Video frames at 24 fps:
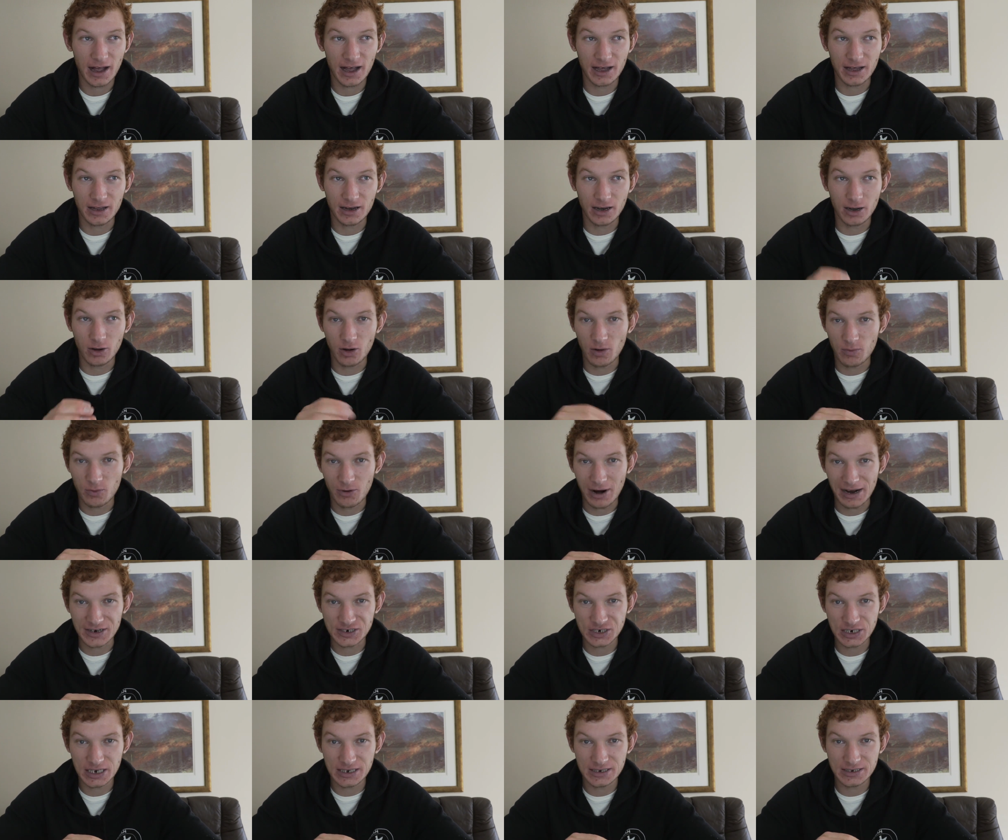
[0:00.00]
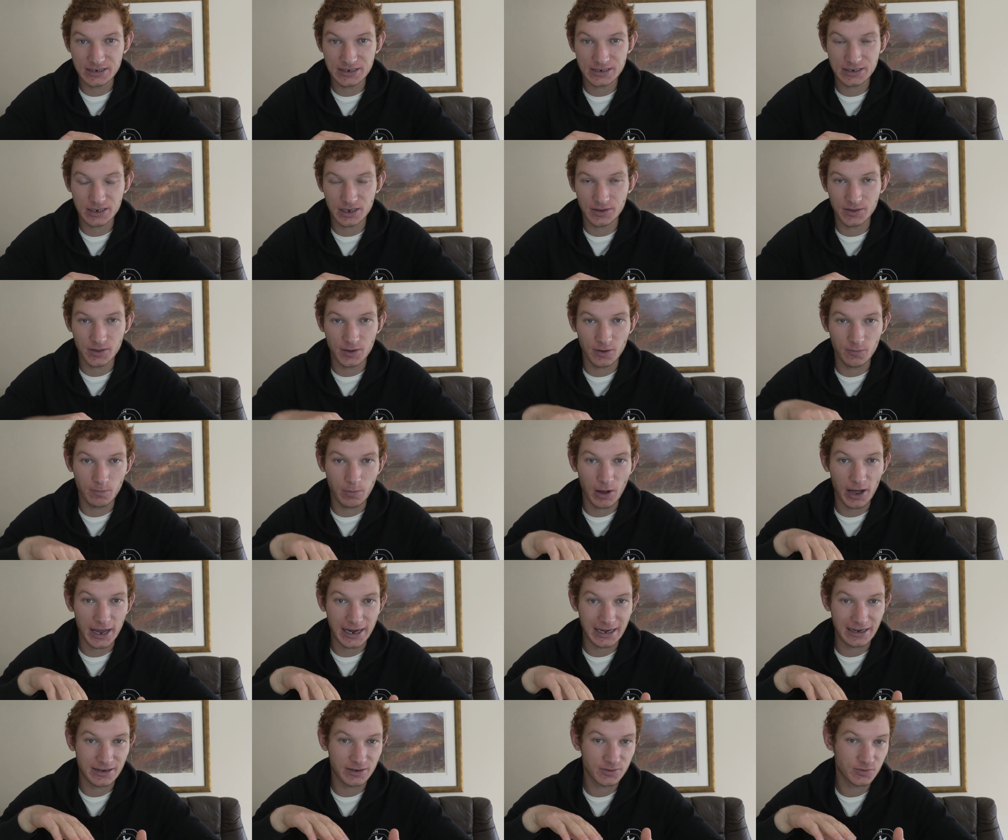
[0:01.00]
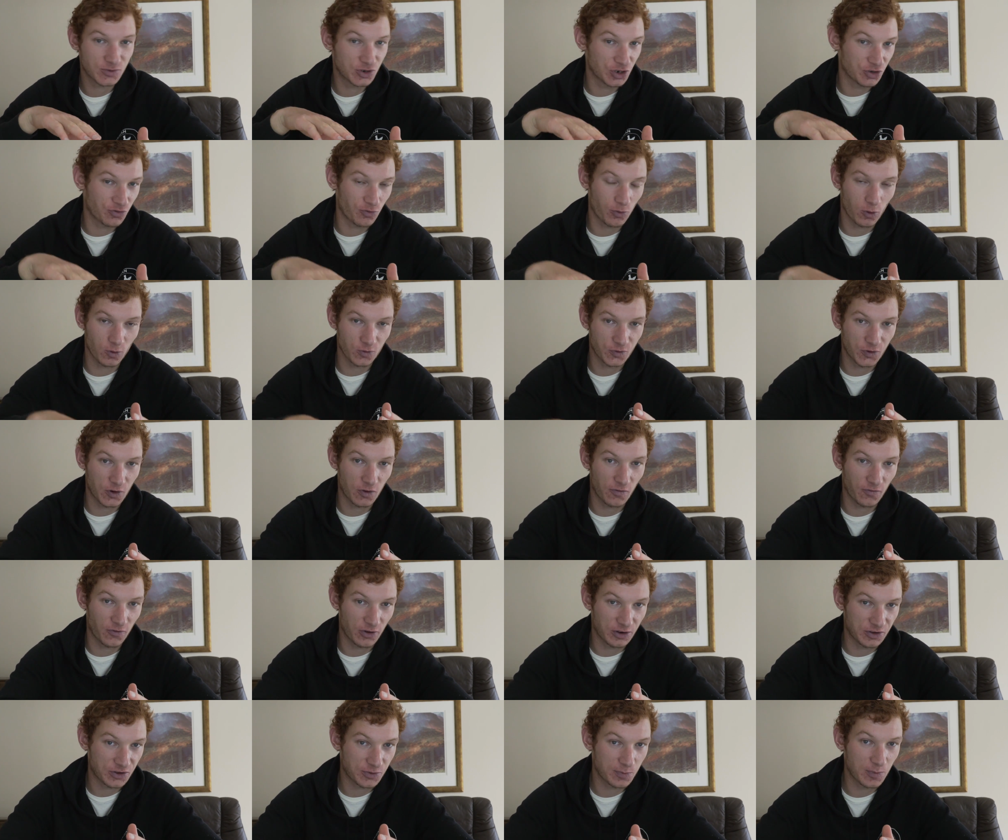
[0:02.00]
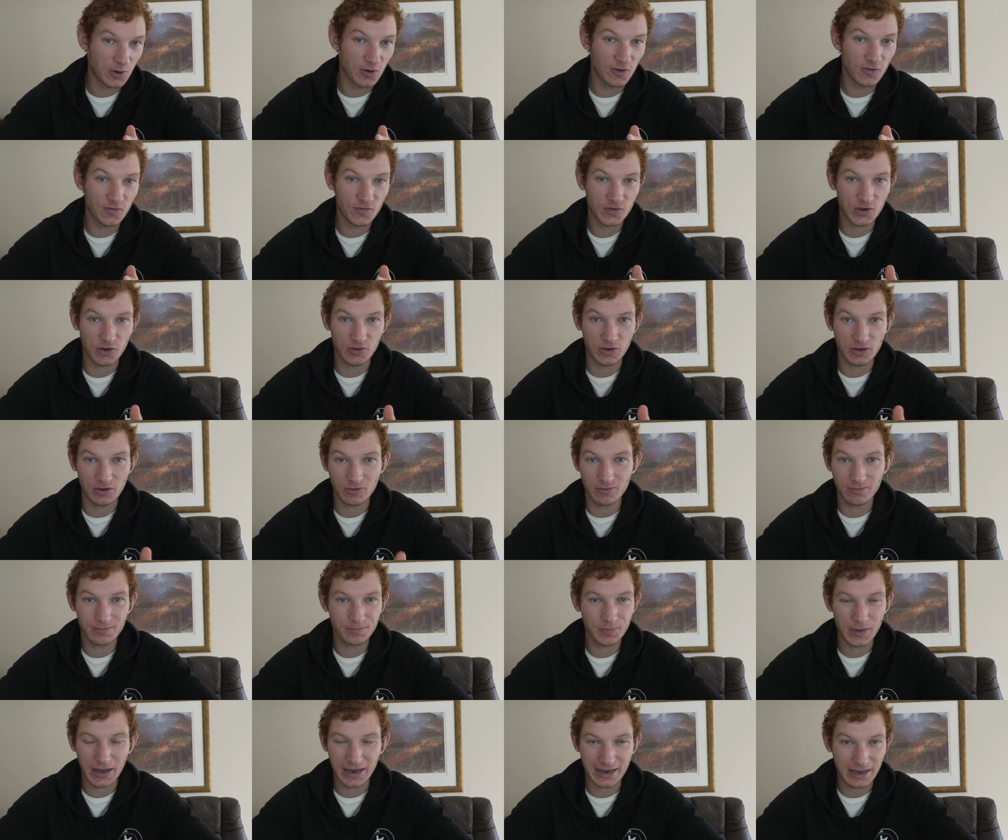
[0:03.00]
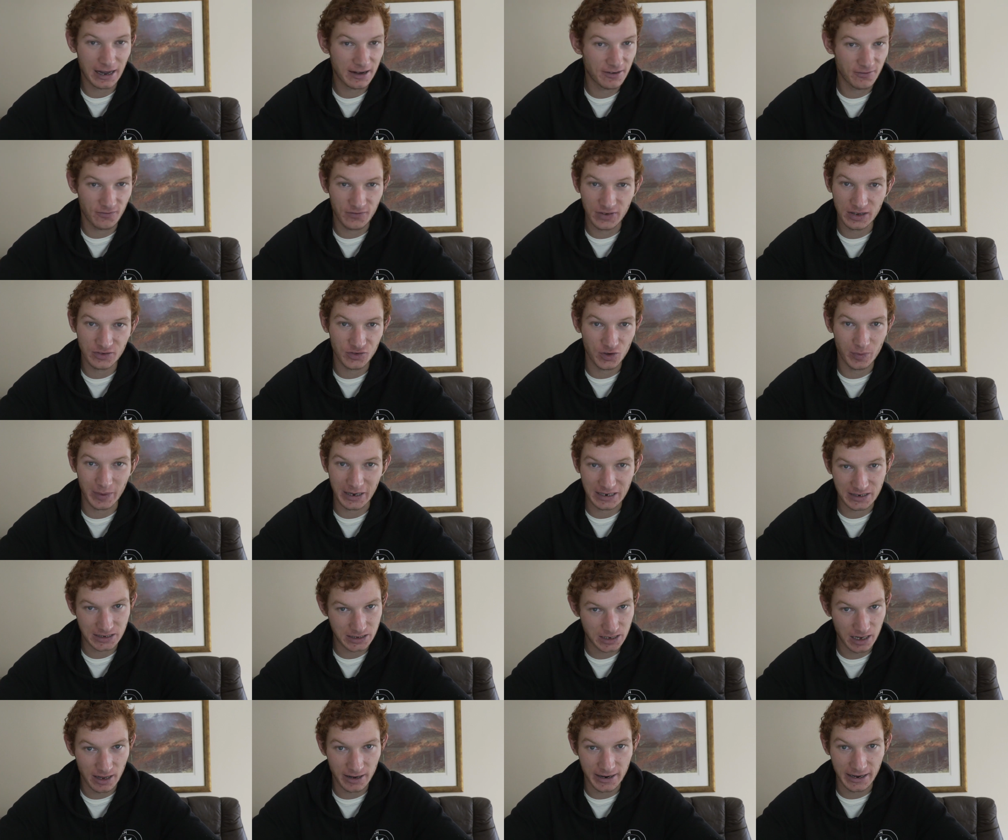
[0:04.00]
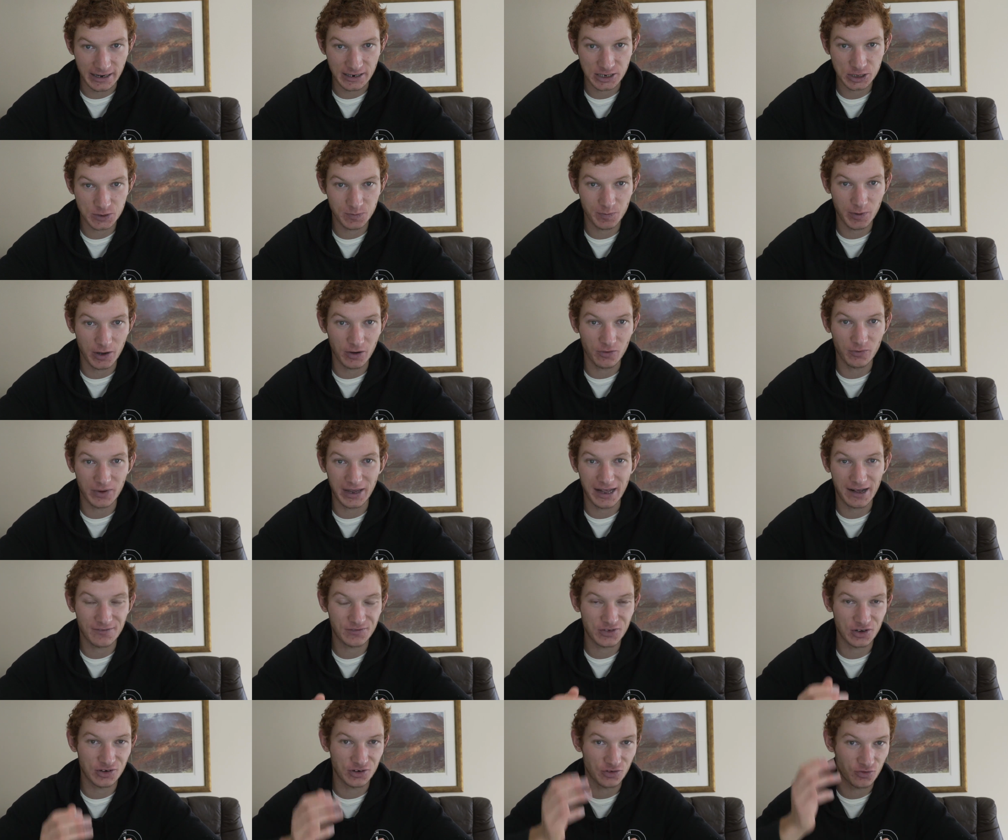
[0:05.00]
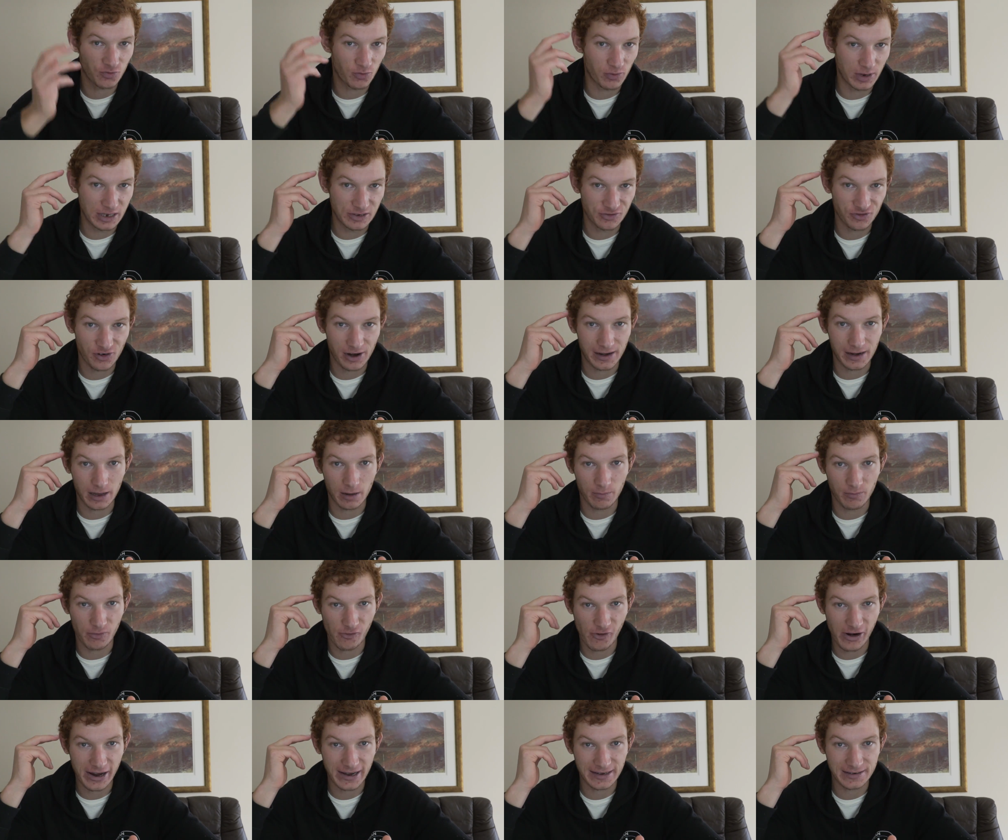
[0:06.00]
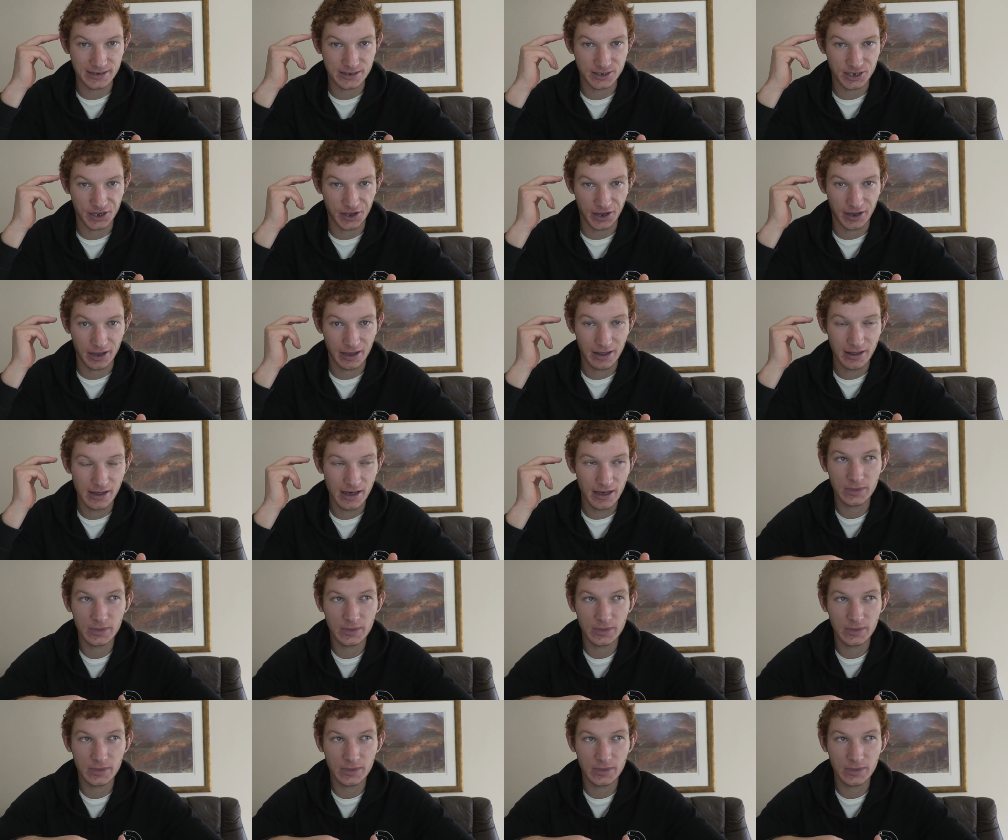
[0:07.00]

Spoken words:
At lower pressures, the bike just rolls over it smooth, so it kind of feels a bit sluggish, but we have to just retrain our brain to